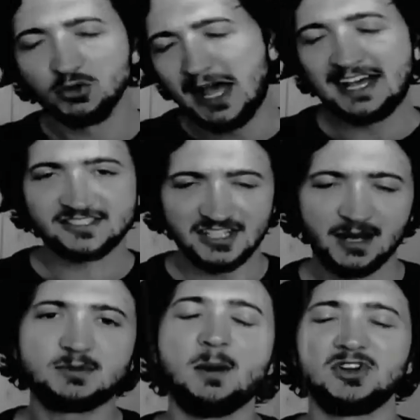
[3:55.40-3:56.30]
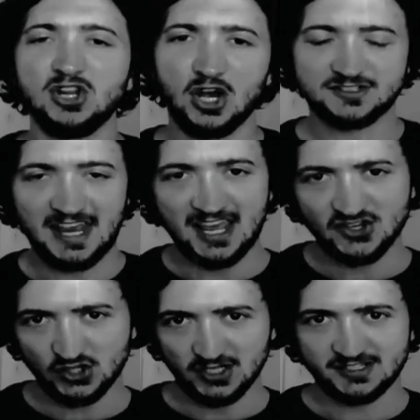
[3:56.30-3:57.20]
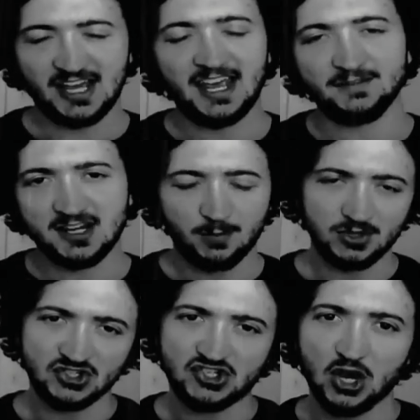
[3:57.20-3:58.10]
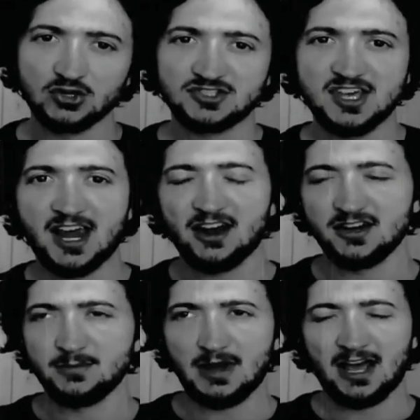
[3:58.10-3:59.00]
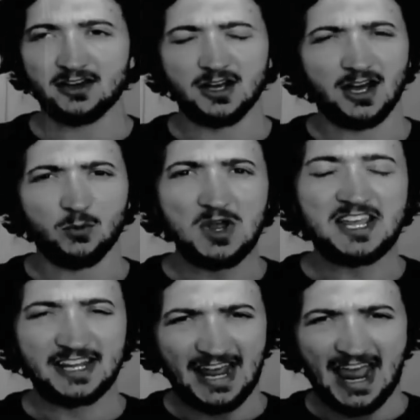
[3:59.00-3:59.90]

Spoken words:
lastly, I'm coming to Los Angeles. I have a couple of shows there in about a week and a